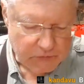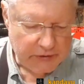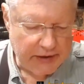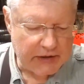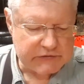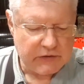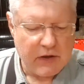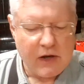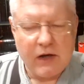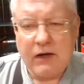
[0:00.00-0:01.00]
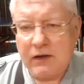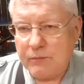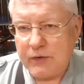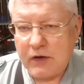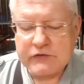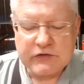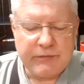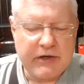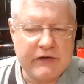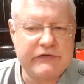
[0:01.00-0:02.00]
Yes. But also
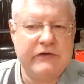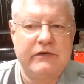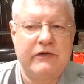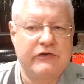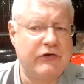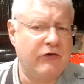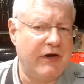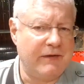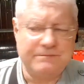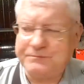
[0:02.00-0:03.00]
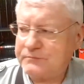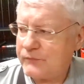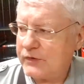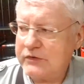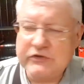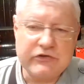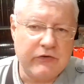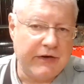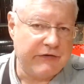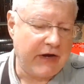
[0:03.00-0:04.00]
because of discerning
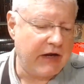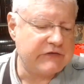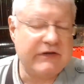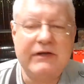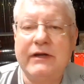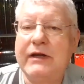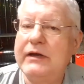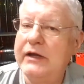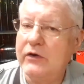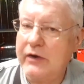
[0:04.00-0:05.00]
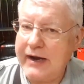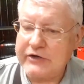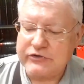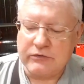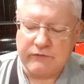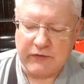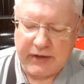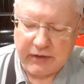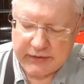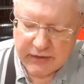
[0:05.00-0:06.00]
taste and international
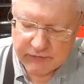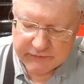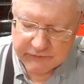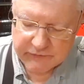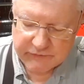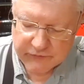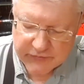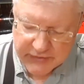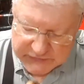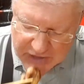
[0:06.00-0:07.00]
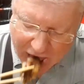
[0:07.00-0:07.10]
flair, you know, for things.